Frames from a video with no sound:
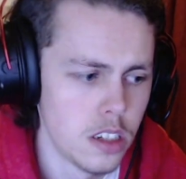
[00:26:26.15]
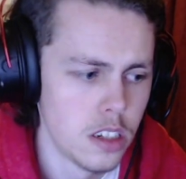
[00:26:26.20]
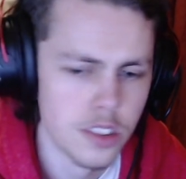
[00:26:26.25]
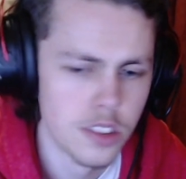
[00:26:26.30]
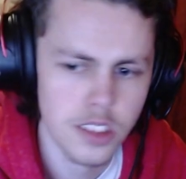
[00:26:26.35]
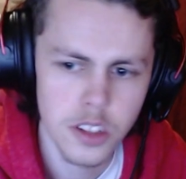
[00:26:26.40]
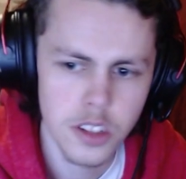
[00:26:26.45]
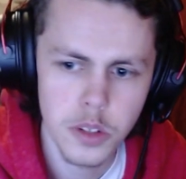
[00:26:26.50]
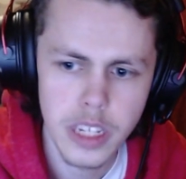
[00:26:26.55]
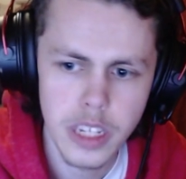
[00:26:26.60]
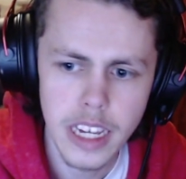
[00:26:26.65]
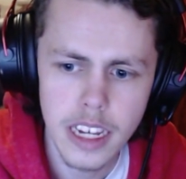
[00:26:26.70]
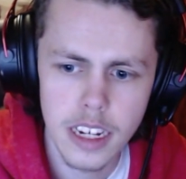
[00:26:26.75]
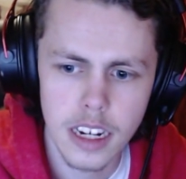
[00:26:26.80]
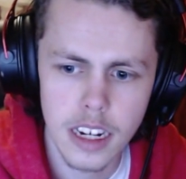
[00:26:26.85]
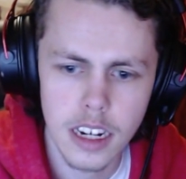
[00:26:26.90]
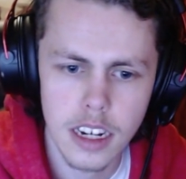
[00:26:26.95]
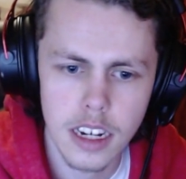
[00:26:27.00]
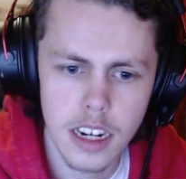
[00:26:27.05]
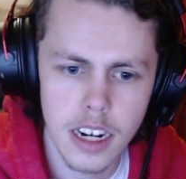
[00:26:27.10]
So yeah,
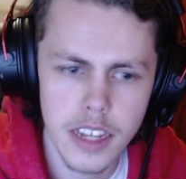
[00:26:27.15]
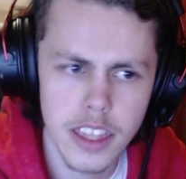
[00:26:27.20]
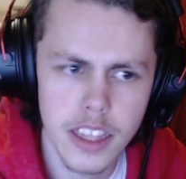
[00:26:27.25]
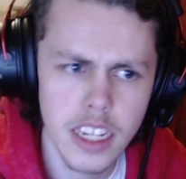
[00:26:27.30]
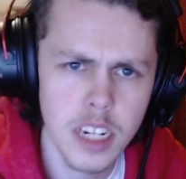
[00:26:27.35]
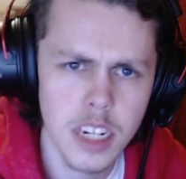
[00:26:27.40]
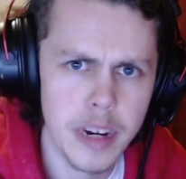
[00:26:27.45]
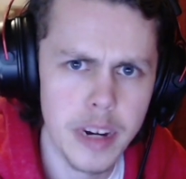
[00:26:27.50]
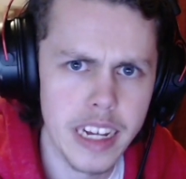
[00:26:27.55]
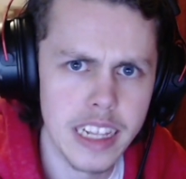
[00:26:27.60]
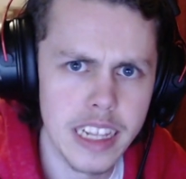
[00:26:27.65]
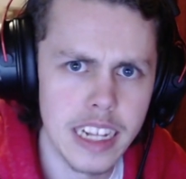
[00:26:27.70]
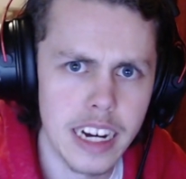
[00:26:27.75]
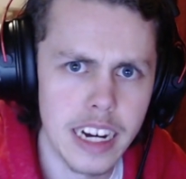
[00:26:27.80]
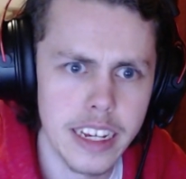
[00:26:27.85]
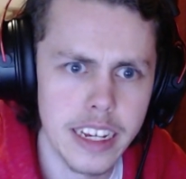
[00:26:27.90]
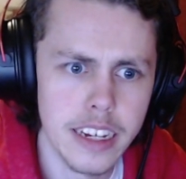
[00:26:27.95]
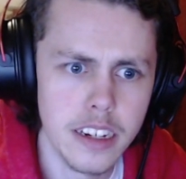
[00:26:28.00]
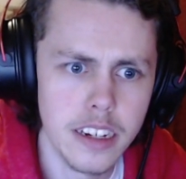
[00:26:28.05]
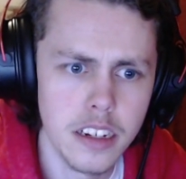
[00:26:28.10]
I think I'm going to end that
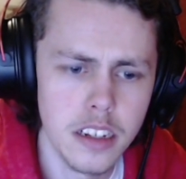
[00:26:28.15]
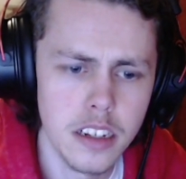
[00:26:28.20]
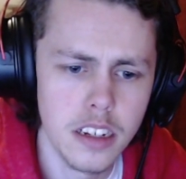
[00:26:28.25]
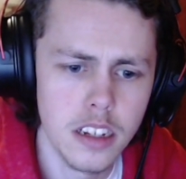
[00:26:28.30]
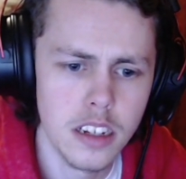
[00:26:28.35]
here.